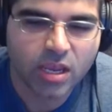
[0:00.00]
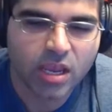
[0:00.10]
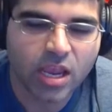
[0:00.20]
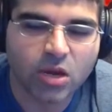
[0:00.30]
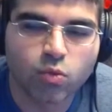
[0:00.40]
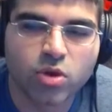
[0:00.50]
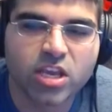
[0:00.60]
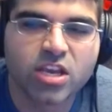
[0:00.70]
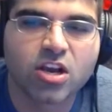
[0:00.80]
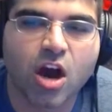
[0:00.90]
And
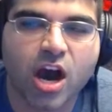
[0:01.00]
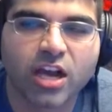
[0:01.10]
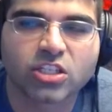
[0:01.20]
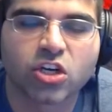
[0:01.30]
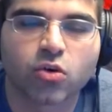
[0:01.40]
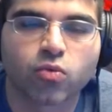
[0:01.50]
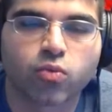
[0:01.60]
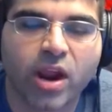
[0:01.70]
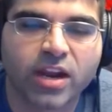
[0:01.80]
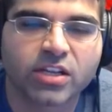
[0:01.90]
we got
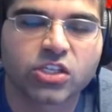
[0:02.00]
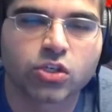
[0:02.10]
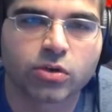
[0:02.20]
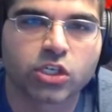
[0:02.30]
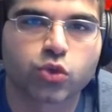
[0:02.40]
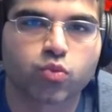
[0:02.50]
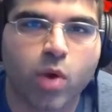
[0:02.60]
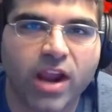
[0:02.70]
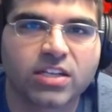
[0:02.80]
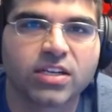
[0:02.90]
Tyrannosaurus
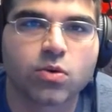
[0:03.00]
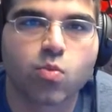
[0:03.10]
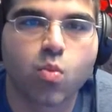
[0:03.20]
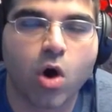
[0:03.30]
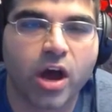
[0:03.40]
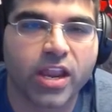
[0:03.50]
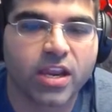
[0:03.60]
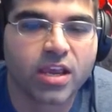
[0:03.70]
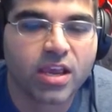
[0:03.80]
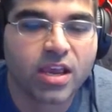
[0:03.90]
wrecked in 1,
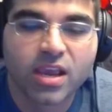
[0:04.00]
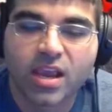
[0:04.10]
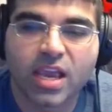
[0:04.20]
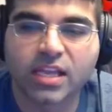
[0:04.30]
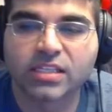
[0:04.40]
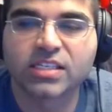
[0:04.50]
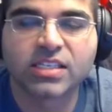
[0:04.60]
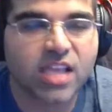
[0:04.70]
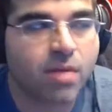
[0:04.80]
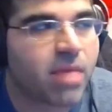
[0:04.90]
and
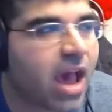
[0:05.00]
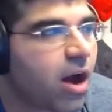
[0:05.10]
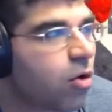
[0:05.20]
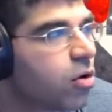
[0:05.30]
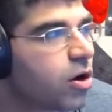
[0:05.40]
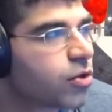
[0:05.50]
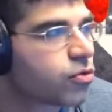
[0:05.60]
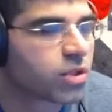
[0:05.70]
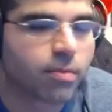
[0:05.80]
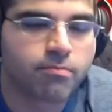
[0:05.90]
somehow,
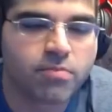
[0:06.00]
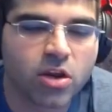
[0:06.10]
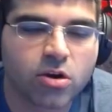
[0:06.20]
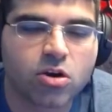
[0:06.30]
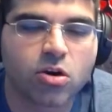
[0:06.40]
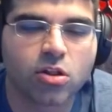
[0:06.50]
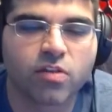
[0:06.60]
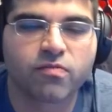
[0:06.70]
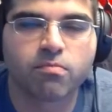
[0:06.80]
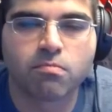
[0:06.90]
through the miracle
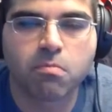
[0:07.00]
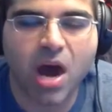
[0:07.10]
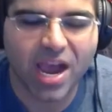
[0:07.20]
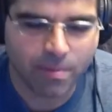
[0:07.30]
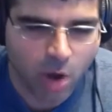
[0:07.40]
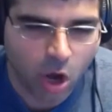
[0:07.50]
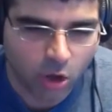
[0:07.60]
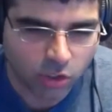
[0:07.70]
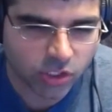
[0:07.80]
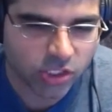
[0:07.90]
of my
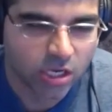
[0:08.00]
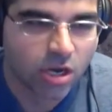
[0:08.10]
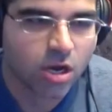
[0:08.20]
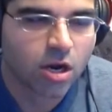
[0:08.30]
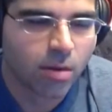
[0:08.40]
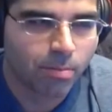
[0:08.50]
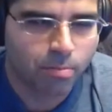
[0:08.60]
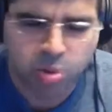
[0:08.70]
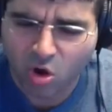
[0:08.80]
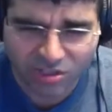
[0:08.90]
balls,
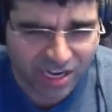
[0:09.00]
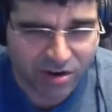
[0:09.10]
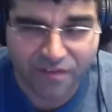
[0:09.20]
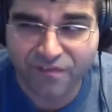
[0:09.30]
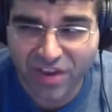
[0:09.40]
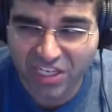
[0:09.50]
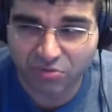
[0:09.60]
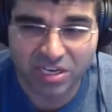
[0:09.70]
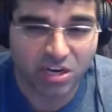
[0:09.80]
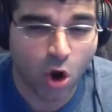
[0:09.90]
pulled out a
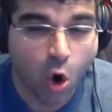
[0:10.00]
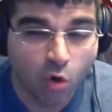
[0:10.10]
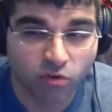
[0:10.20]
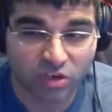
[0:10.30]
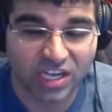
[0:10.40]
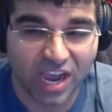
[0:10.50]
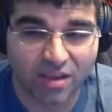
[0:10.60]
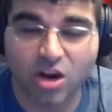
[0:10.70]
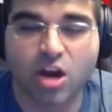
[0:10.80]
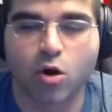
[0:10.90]
victory in overtime.
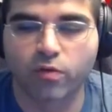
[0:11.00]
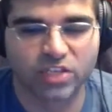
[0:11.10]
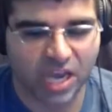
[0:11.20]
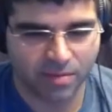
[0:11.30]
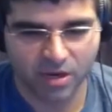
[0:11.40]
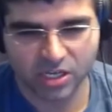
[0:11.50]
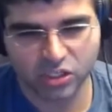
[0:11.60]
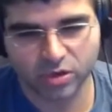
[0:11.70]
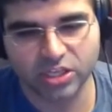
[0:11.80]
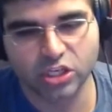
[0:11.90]
Not overtime,
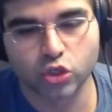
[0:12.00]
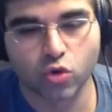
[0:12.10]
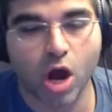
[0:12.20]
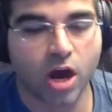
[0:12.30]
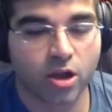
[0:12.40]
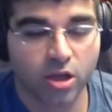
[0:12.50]
the draw.